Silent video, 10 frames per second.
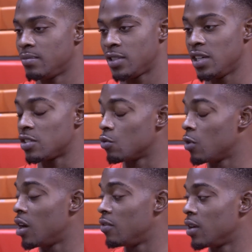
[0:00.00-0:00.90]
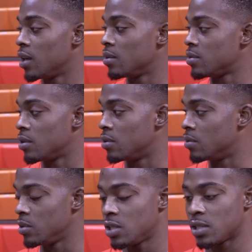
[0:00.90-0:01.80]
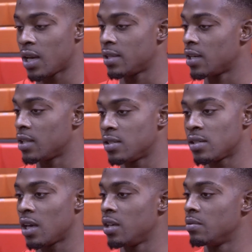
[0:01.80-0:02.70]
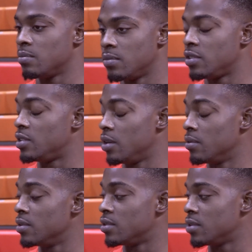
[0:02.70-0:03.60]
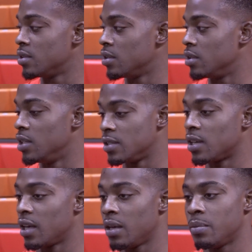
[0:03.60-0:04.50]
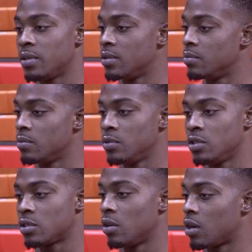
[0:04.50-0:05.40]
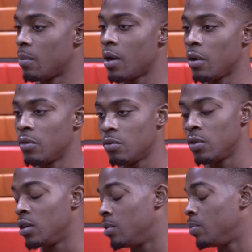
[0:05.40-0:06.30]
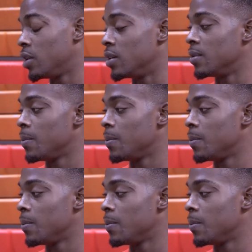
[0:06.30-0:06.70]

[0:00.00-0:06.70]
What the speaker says: See, it's a rival game, so we just got to take this game serious, this game, and we're just going to come out ready to play.